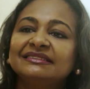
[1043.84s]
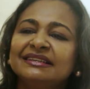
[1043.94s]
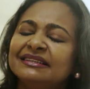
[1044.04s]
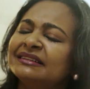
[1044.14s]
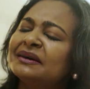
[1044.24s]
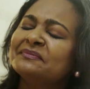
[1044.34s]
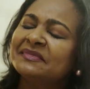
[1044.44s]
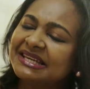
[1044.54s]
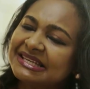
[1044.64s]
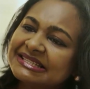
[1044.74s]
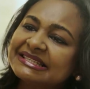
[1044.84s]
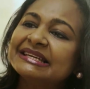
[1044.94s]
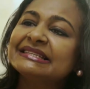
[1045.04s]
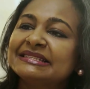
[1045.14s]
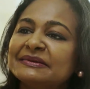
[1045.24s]
He's an
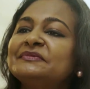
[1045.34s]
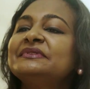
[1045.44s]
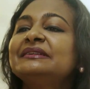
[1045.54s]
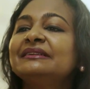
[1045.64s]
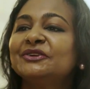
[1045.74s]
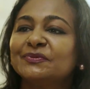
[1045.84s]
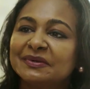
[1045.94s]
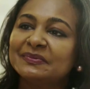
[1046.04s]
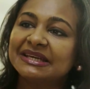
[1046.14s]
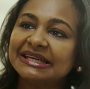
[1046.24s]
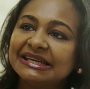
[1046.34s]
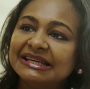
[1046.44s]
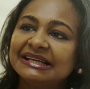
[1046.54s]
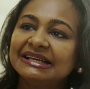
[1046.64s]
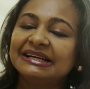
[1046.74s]
amazing, simple human
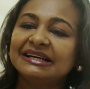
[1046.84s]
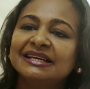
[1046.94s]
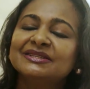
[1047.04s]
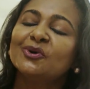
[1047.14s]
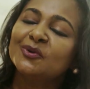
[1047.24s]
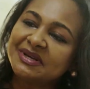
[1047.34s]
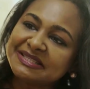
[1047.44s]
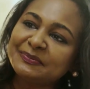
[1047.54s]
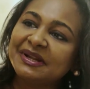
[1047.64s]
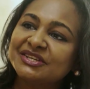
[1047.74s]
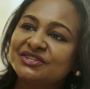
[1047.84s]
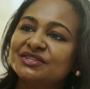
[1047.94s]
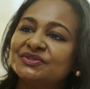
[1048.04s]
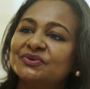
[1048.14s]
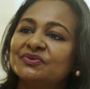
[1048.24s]
being. He's always a
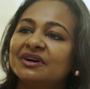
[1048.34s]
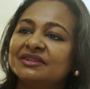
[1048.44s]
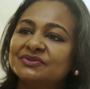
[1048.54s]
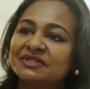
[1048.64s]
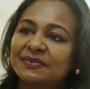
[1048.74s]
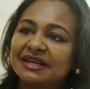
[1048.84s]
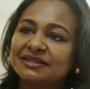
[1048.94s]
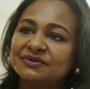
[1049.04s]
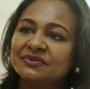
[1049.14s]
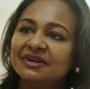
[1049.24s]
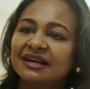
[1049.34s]
pleasure to speak to.